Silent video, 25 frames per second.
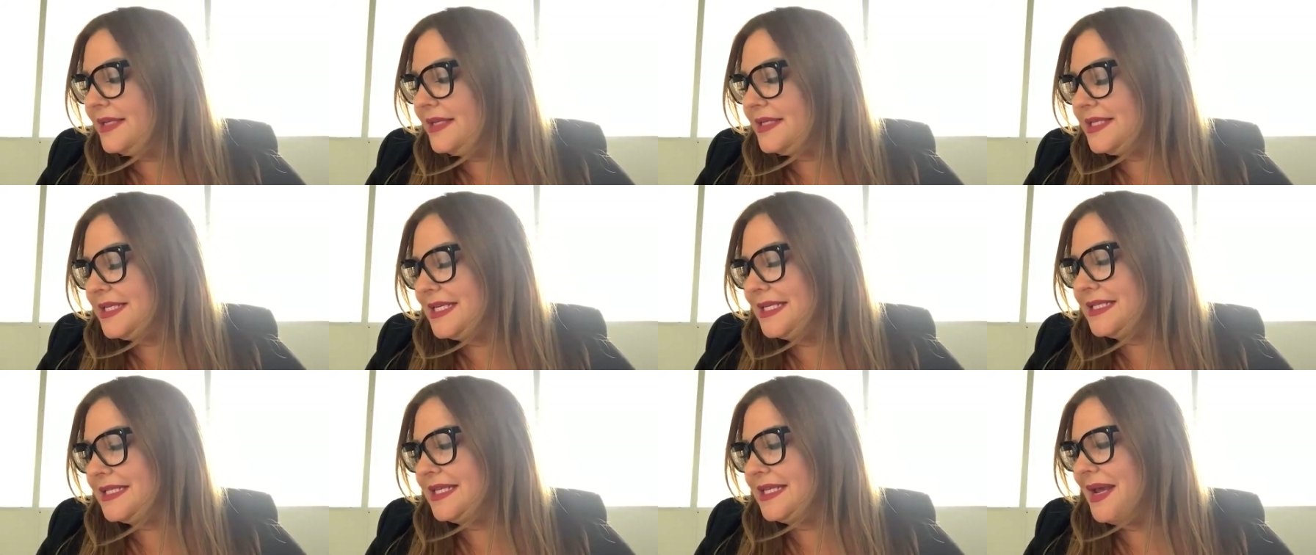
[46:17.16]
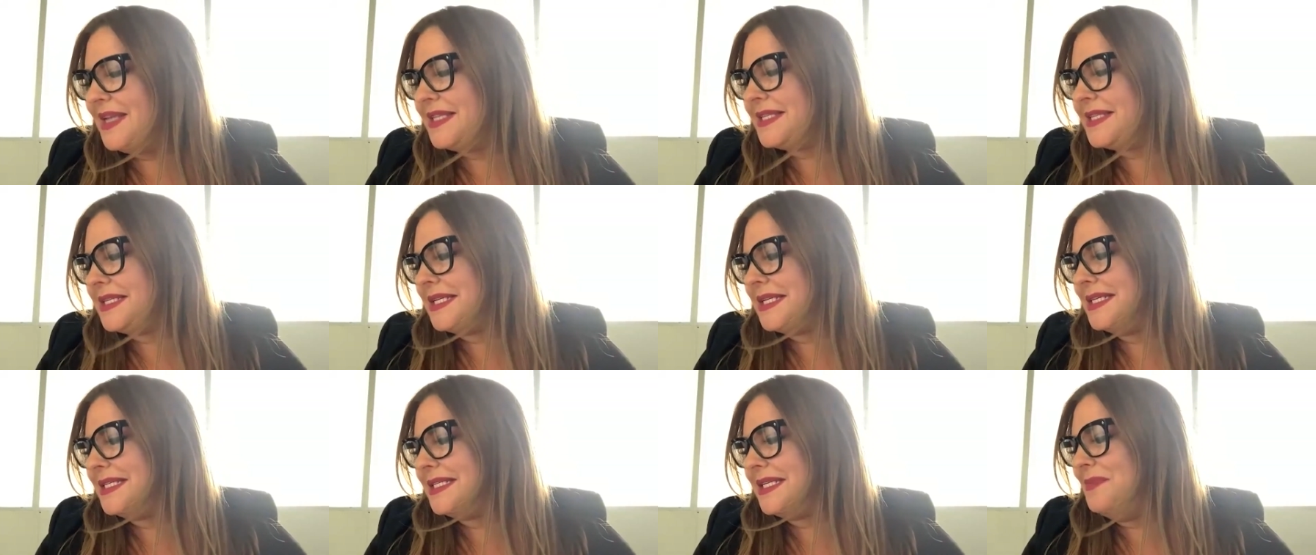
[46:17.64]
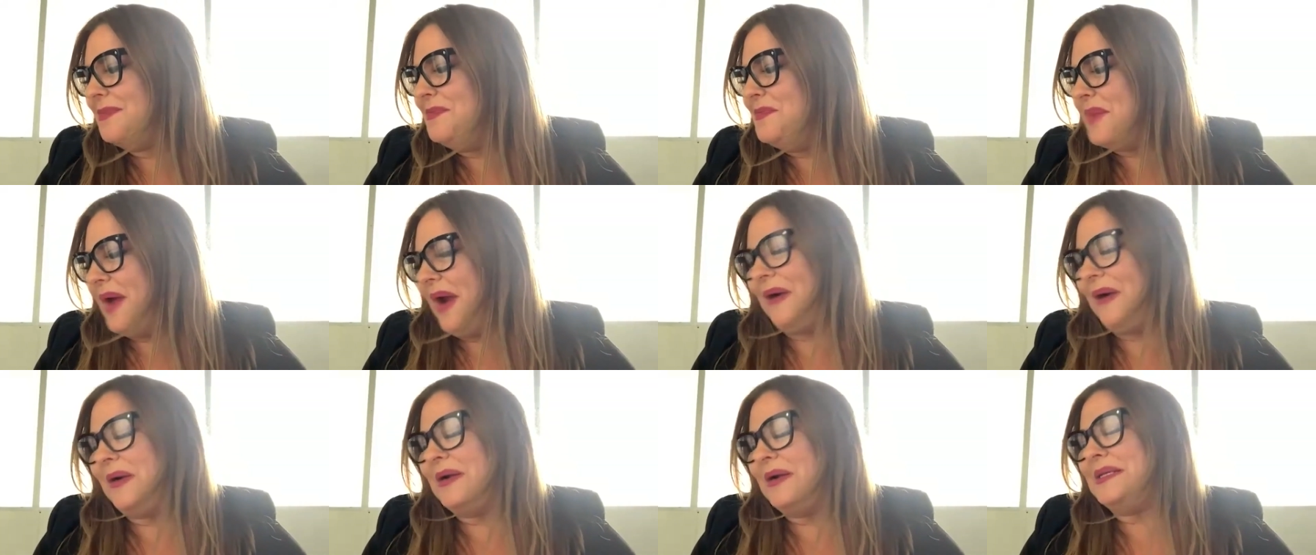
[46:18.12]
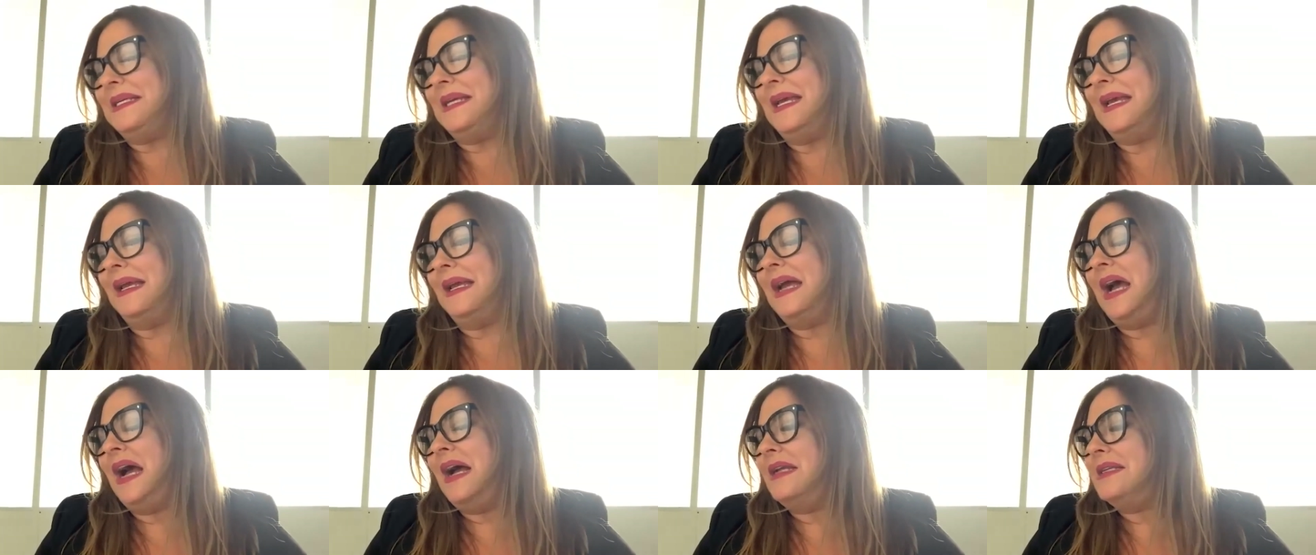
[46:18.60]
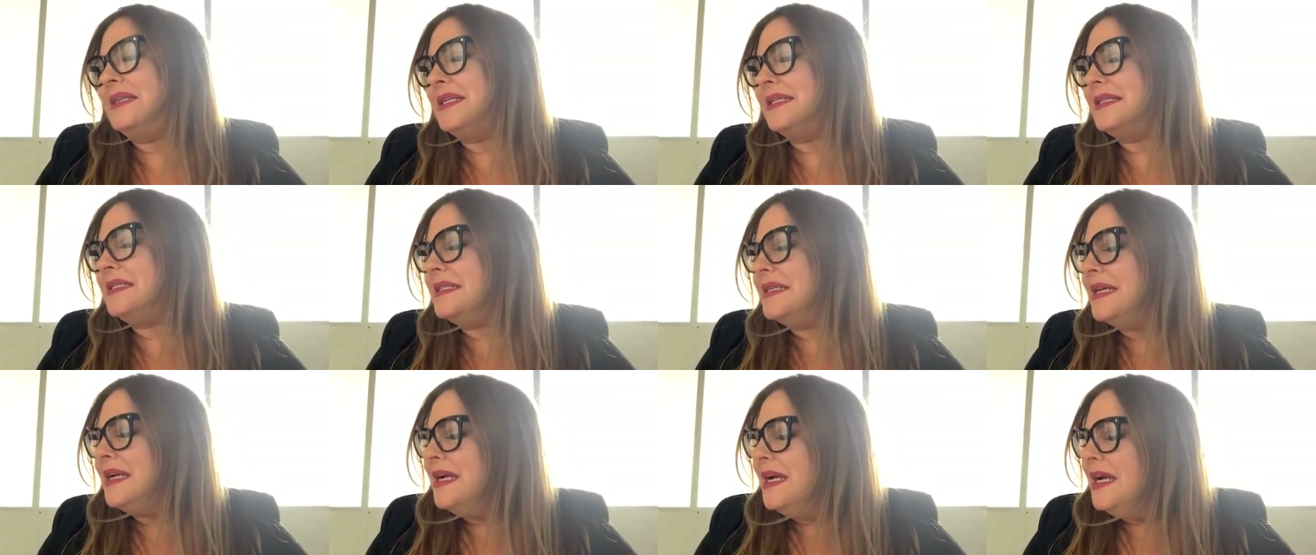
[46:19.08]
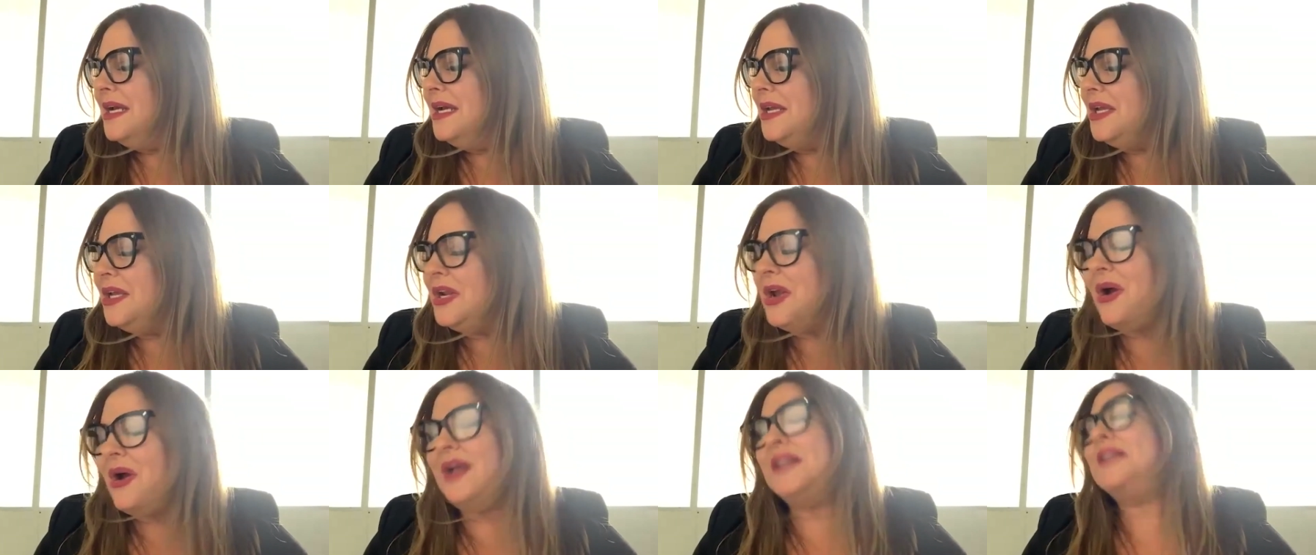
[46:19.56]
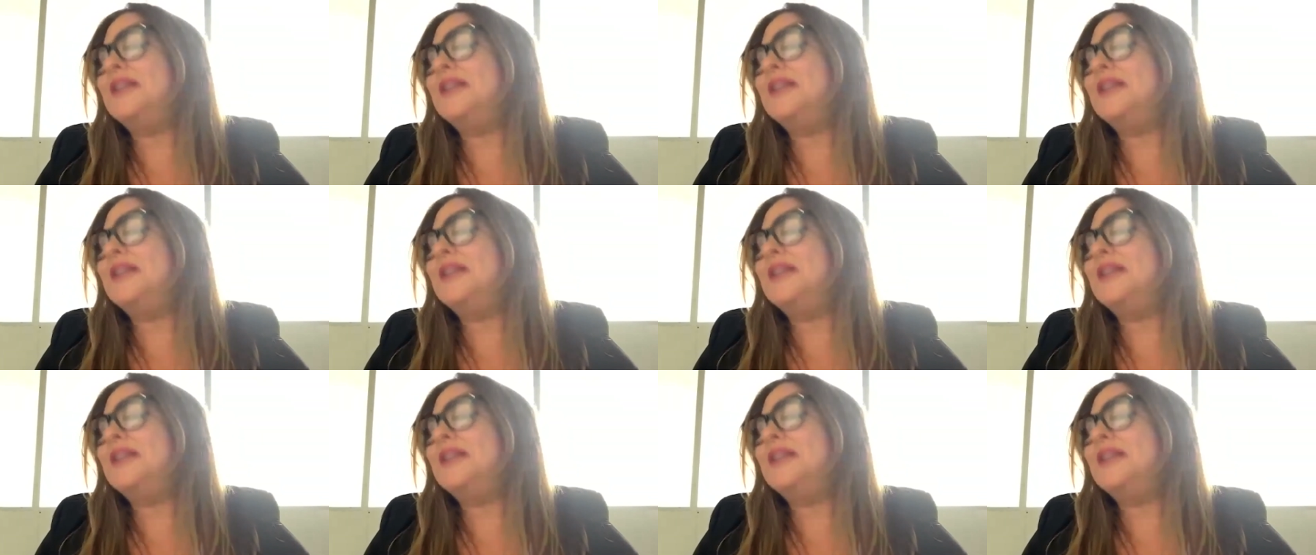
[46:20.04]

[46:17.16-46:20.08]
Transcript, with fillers: it's just it's just embarrassing. I just you